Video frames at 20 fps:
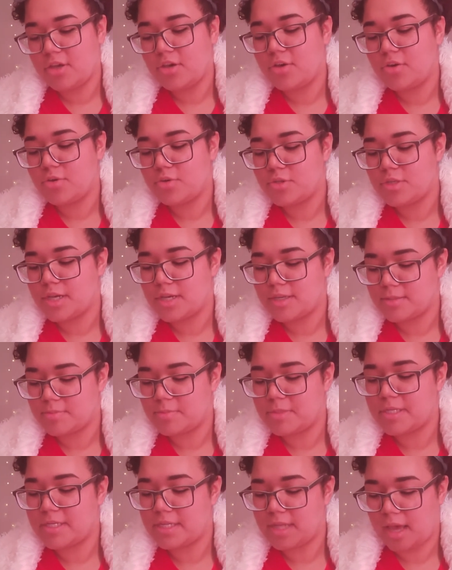whose
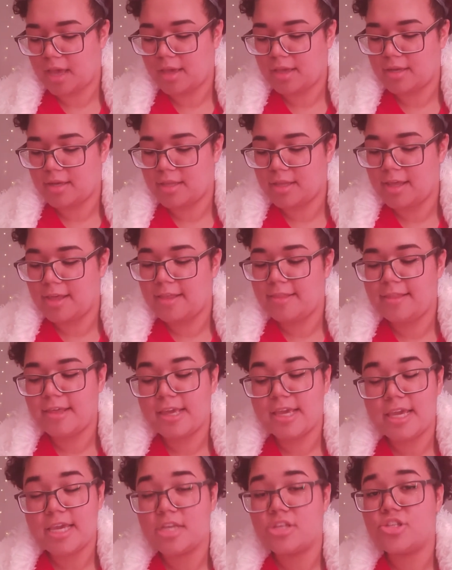husband died.
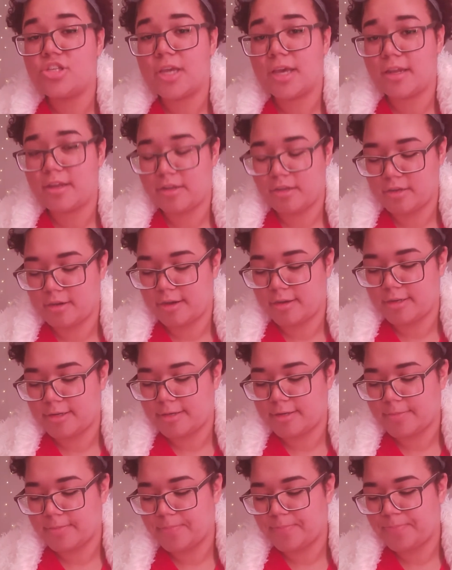They each had a
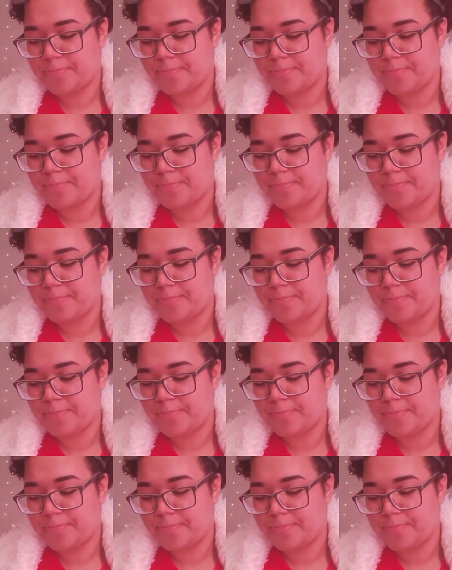daughter.